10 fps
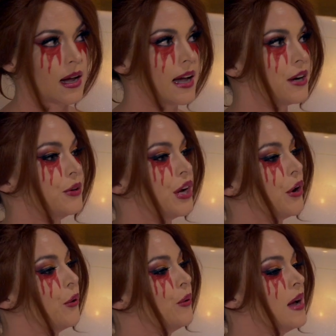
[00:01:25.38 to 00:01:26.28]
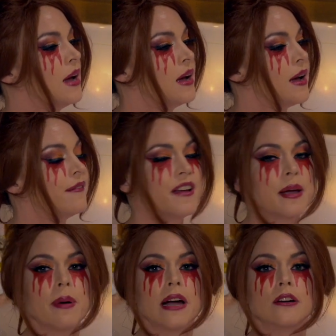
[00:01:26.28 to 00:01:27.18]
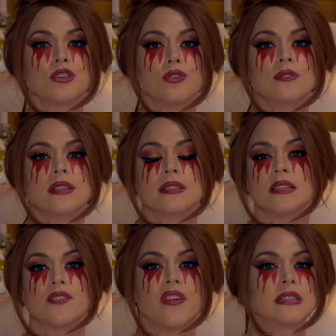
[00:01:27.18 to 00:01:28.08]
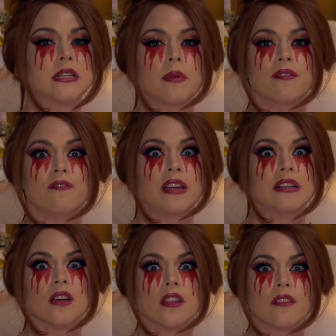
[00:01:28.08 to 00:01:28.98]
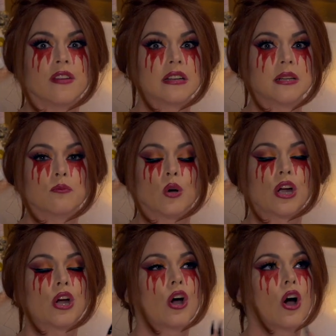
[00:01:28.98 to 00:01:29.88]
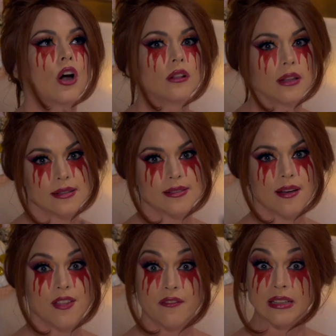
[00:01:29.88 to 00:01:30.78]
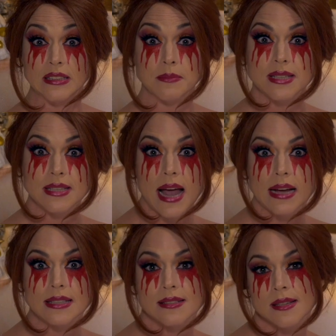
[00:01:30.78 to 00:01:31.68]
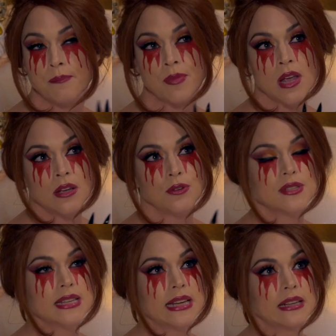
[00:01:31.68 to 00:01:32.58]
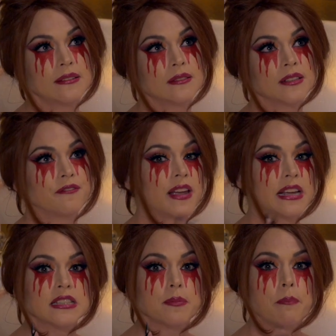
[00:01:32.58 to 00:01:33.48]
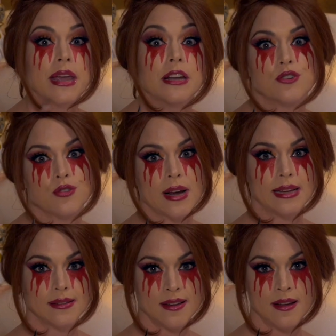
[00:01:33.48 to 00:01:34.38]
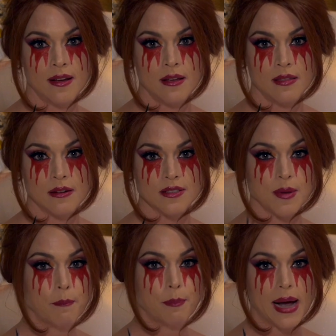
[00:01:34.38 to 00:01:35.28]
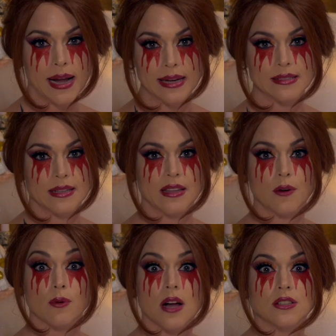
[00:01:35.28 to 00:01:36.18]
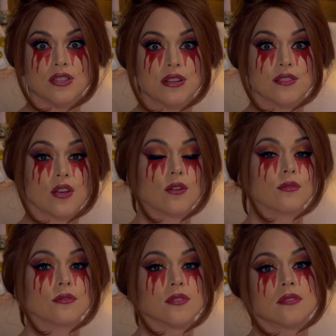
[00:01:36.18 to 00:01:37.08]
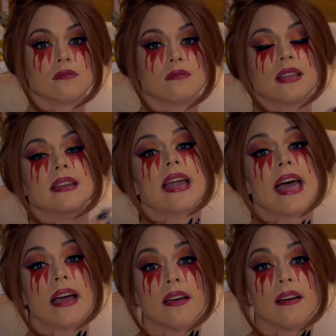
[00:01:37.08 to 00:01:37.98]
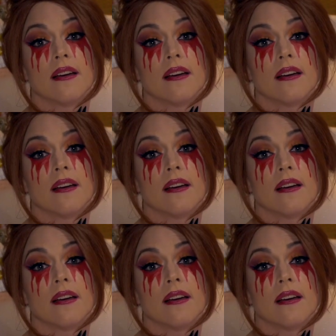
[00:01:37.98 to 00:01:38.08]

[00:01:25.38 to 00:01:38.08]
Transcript: I don't know. A vampire chooses its victim and feeds on the victim regardless of the victim's sex. You see, the fangs penetrate. There's a bite in the erogenous zones, the neck,